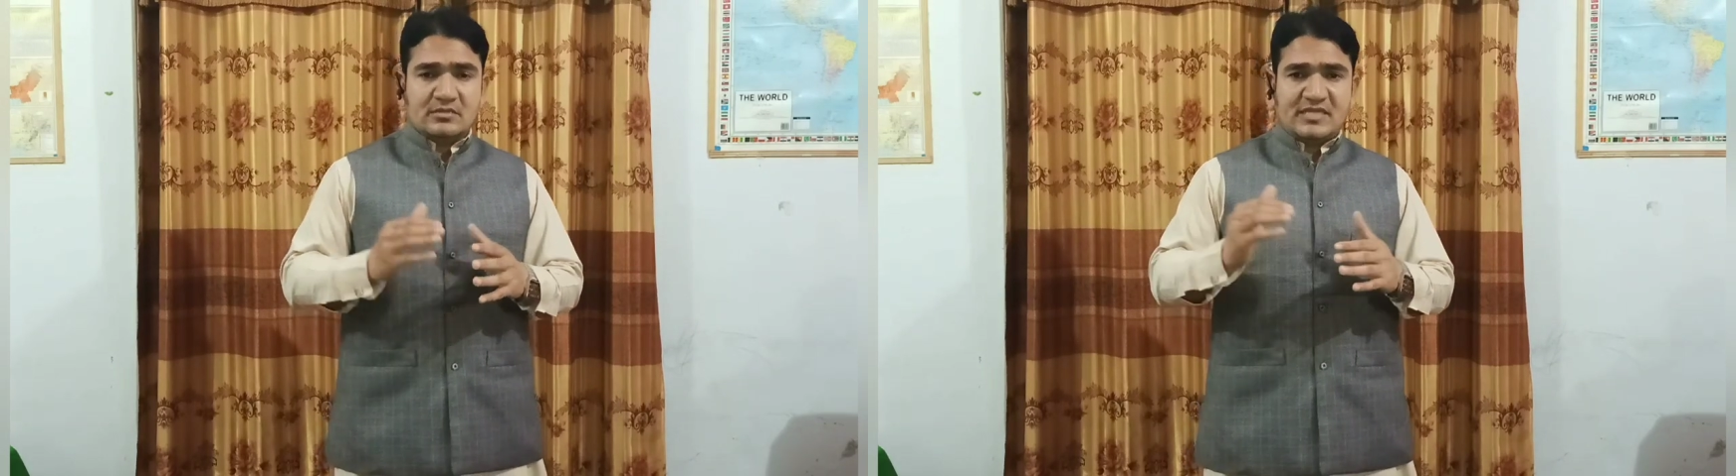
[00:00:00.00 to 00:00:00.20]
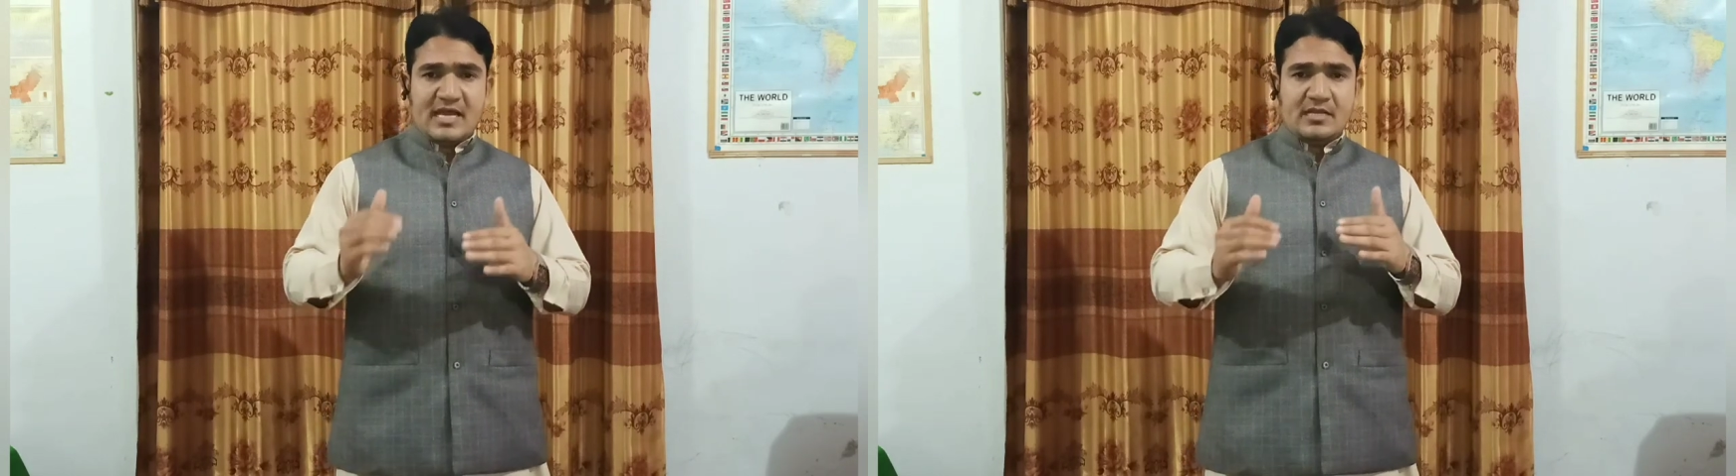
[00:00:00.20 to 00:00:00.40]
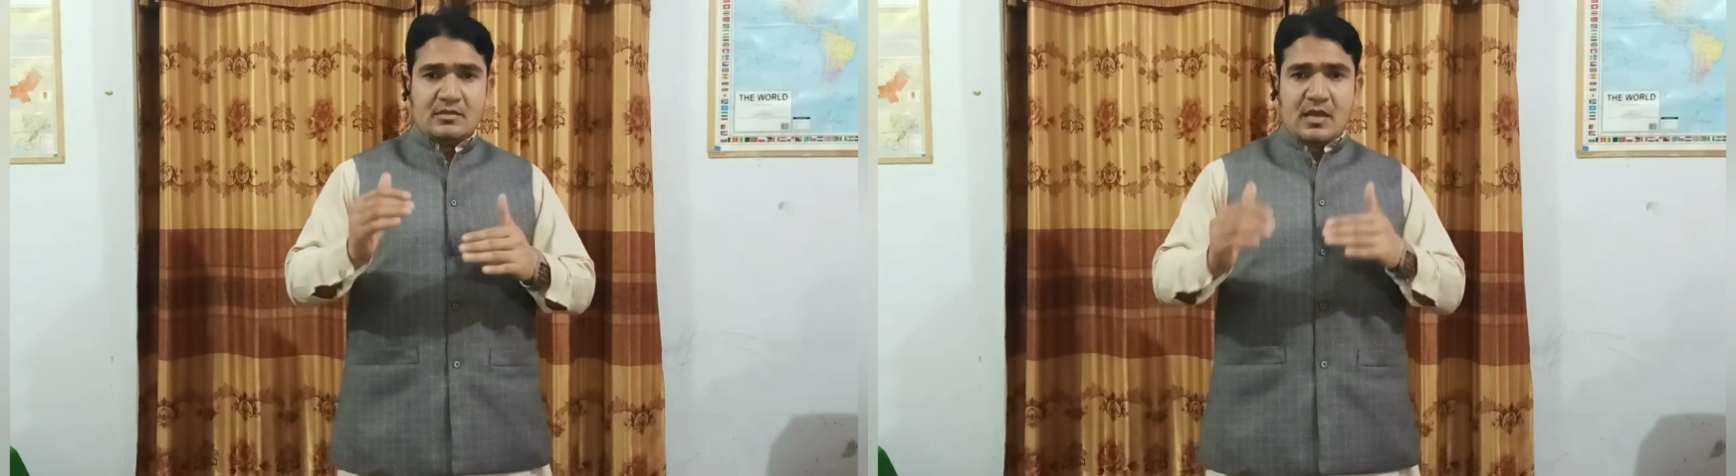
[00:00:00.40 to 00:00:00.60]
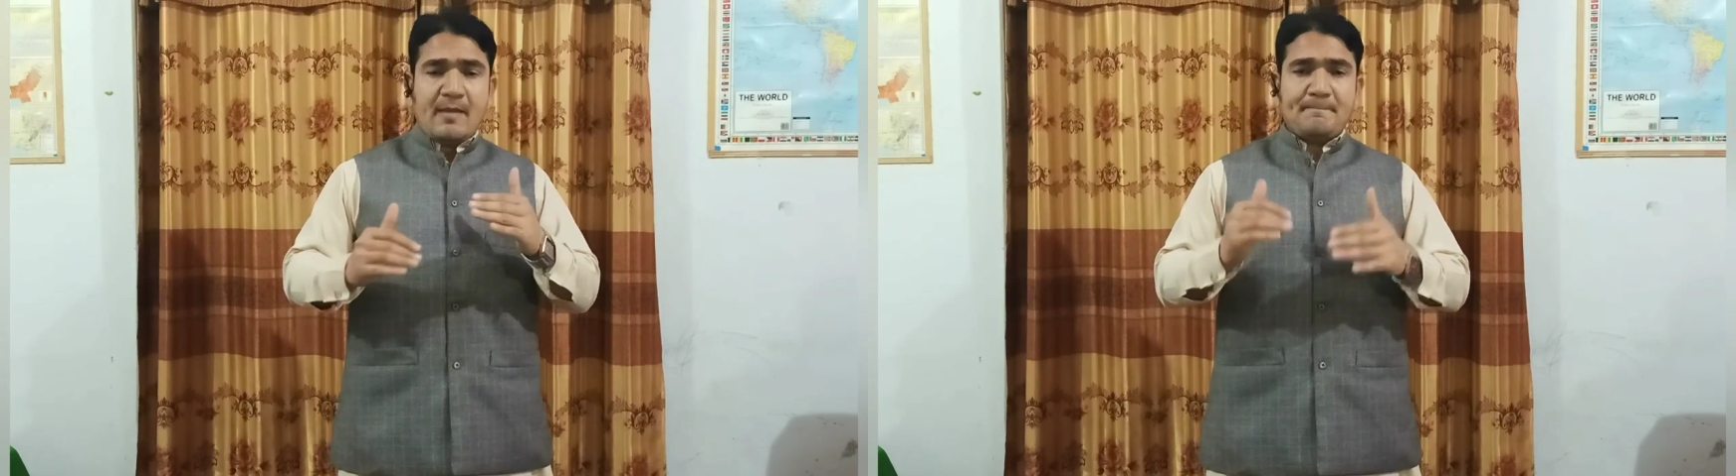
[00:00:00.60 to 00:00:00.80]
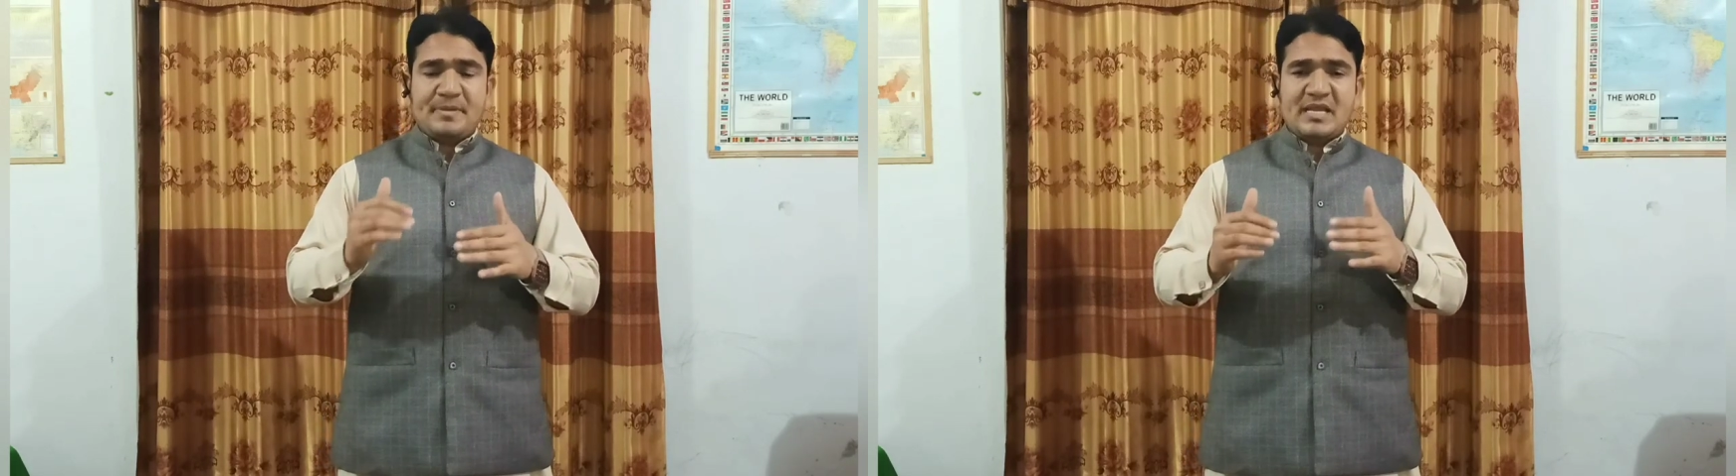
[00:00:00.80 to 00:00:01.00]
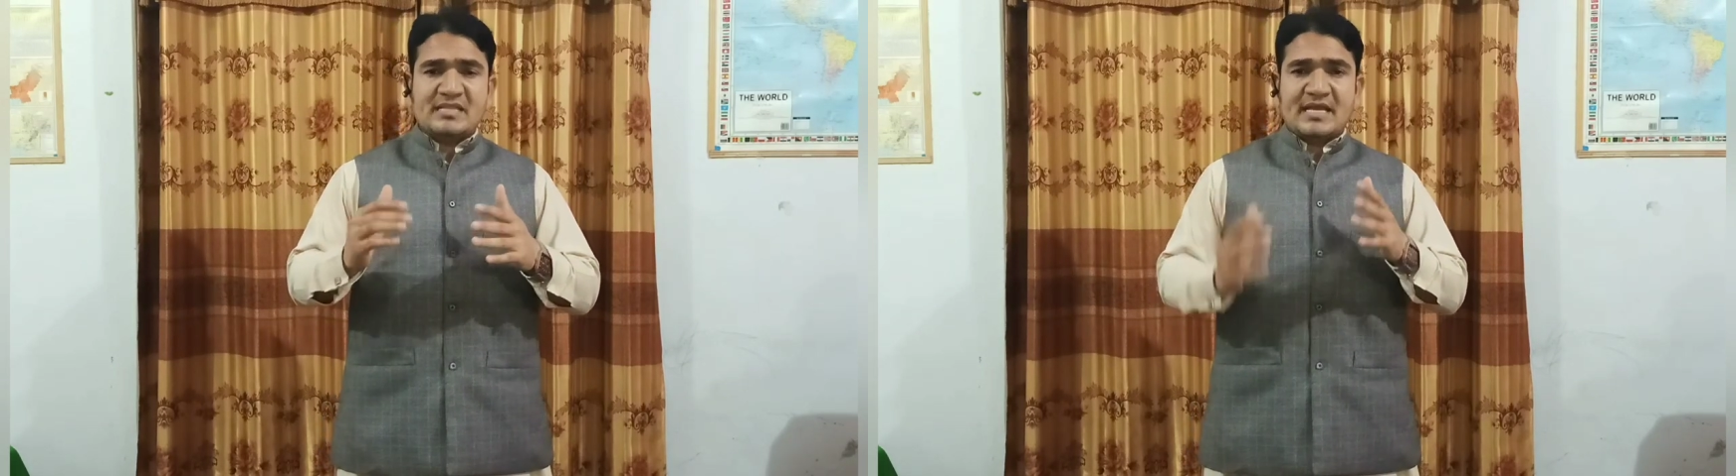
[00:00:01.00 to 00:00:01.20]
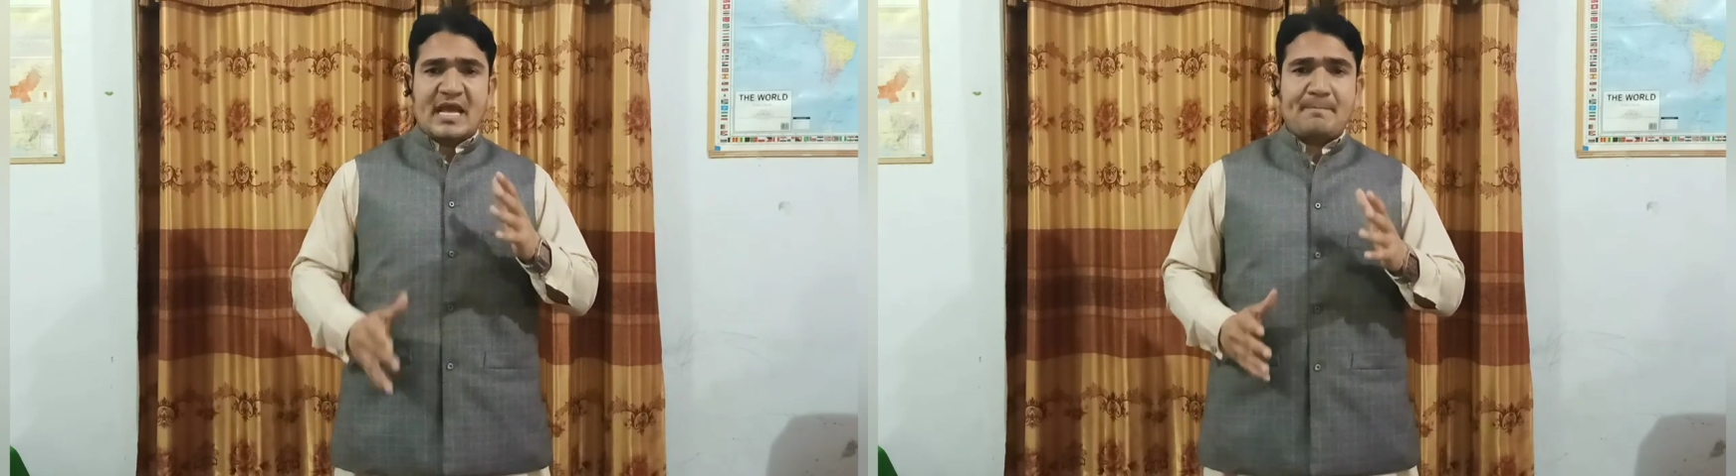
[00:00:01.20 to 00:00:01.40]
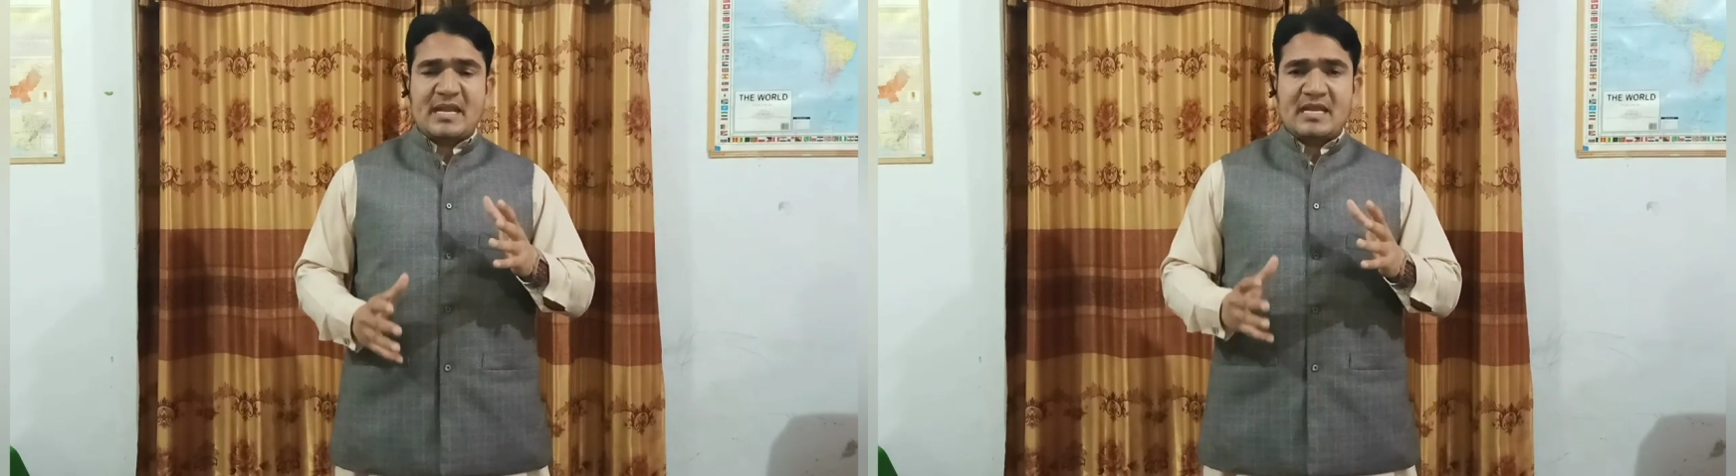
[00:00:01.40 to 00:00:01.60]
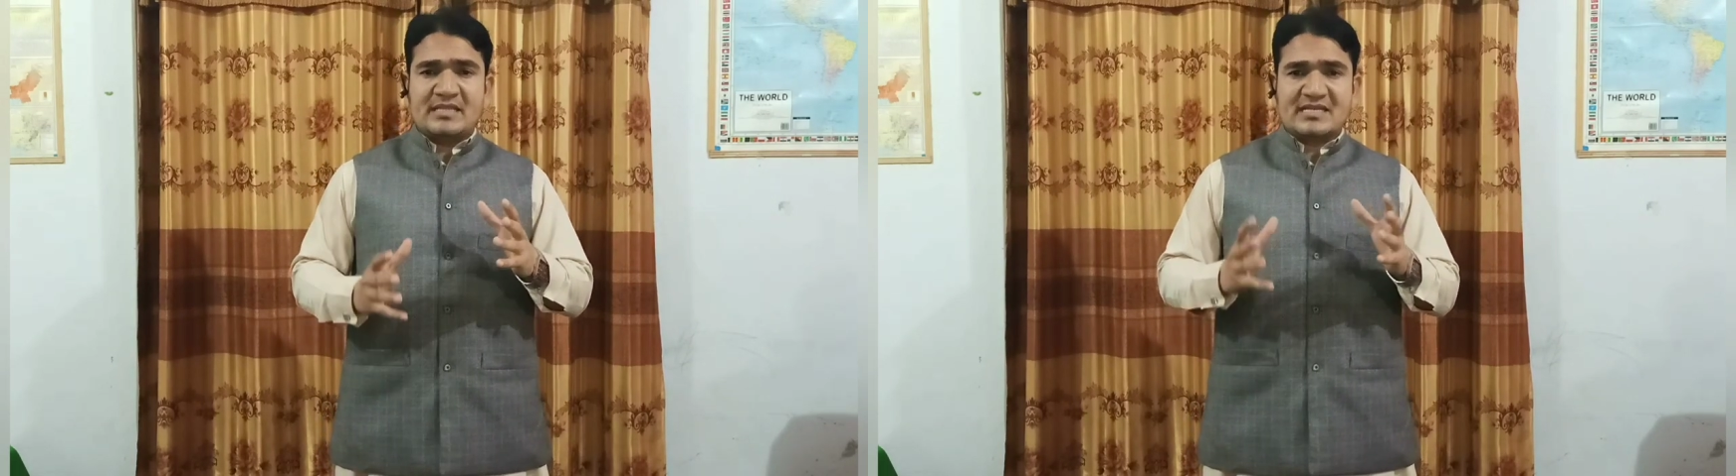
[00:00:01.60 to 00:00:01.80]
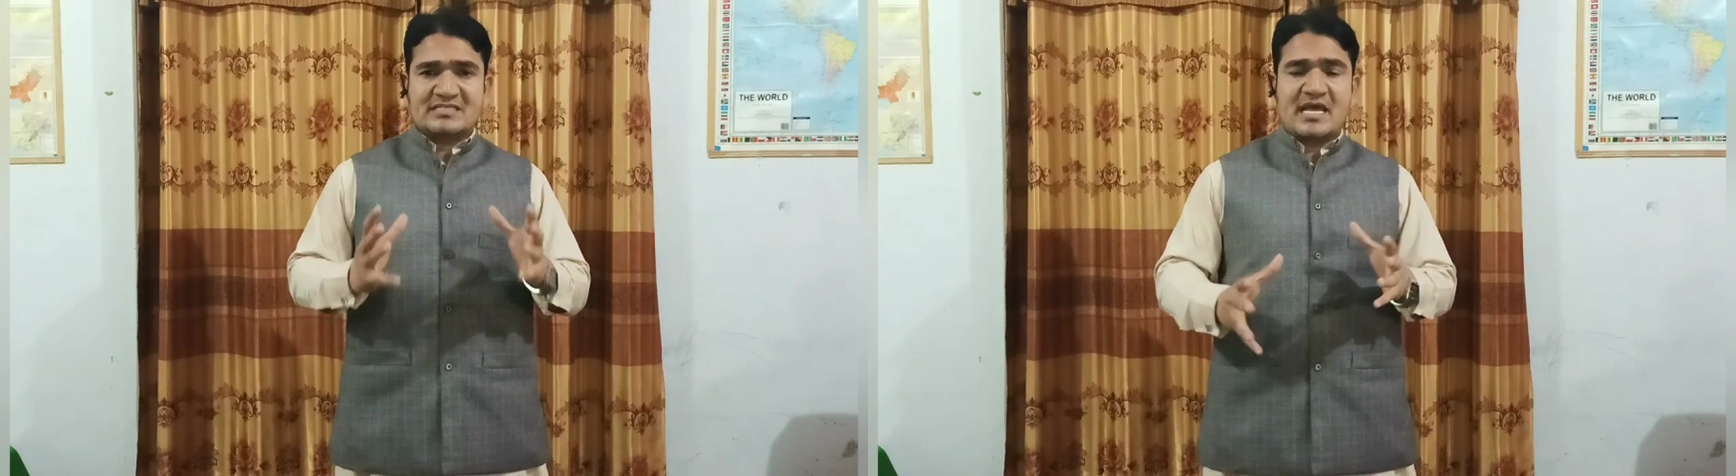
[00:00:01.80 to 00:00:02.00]
Then MPA, then MNA,
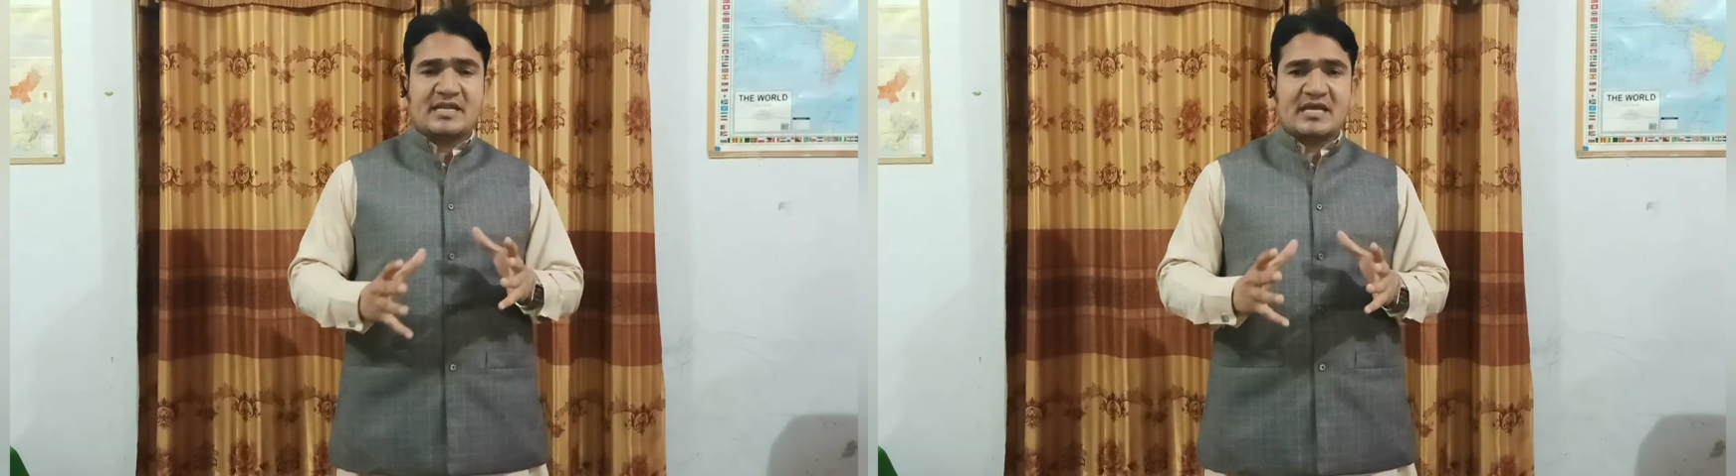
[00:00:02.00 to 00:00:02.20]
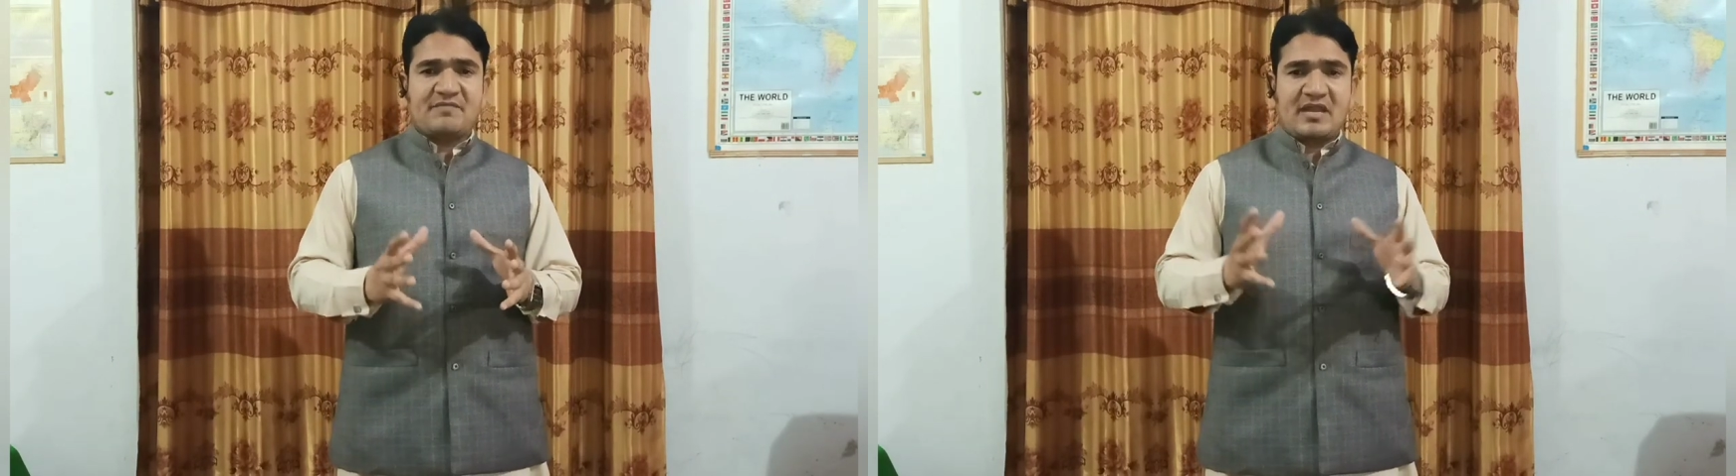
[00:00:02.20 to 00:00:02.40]
then senator.